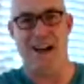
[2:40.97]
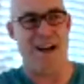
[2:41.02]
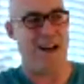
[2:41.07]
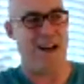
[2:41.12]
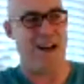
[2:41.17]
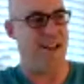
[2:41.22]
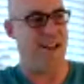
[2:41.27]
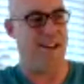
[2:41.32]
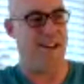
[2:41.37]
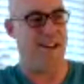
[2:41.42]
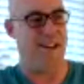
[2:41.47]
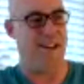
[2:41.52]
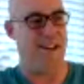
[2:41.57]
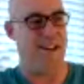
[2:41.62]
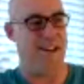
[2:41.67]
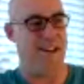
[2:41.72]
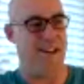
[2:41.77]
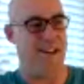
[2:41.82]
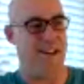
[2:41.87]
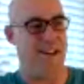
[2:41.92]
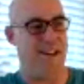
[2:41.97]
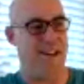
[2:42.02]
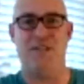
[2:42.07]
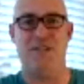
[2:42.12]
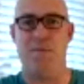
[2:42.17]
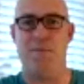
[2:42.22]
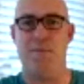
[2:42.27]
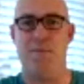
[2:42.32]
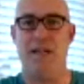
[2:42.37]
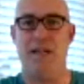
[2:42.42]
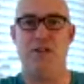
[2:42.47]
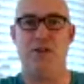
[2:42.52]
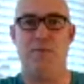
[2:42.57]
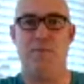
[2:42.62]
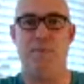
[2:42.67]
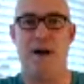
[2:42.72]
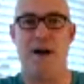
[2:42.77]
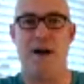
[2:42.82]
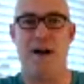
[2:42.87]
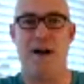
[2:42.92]
living the life as
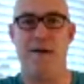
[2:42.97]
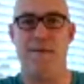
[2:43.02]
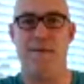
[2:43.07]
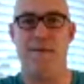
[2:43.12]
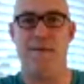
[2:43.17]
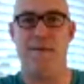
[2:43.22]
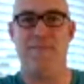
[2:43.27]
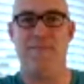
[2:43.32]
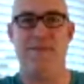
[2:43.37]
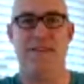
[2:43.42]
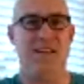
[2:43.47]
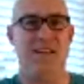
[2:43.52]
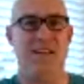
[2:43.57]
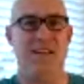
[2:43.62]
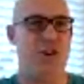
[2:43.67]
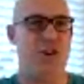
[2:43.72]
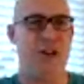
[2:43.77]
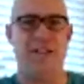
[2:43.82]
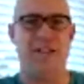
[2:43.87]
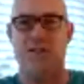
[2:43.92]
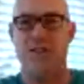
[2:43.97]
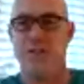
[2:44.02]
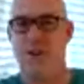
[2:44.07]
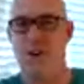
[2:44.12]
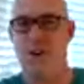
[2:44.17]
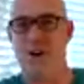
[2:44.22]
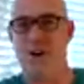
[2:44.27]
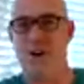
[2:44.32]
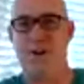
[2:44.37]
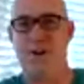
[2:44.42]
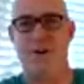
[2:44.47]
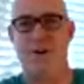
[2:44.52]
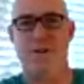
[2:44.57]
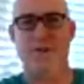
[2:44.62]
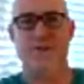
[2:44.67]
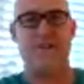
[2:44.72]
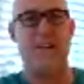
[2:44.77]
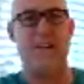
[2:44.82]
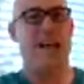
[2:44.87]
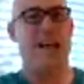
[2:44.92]
a beach bum, chasing
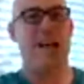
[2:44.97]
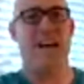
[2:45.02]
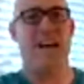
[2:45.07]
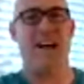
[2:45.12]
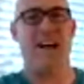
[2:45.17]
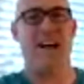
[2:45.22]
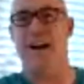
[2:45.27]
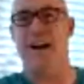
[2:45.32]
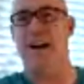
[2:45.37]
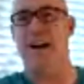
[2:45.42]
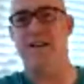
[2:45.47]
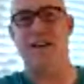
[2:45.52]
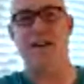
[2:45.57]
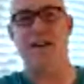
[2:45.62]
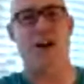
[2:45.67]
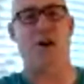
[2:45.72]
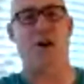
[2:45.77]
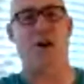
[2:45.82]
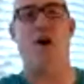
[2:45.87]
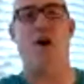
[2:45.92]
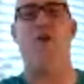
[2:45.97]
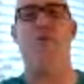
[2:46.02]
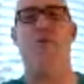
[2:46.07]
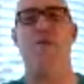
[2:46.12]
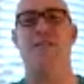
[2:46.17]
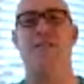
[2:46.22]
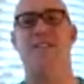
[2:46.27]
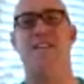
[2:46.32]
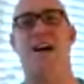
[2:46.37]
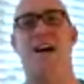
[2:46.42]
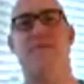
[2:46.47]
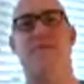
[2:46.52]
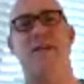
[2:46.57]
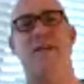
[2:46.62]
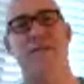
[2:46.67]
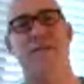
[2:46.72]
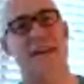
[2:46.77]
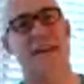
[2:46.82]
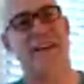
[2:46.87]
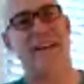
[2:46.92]
girls, you know, all this
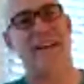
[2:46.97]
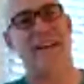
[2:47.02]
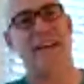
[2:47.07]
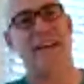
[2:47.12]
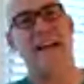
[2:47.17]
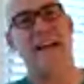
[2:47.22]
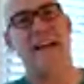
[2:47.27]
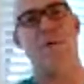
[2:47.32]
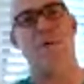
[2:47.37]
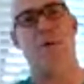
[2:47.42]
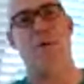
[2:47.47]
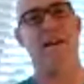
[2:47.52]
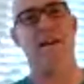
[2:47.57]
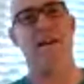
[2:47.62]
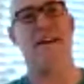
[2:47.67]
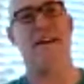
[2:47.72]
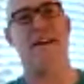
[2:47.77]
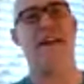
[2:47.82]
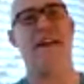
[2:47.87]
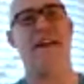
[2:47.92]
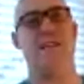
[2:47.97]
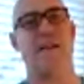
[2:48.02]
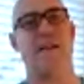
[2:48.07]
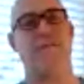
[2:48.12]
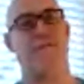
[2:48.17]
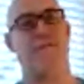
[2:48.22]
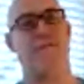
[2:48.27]
stuff. And then what he did was,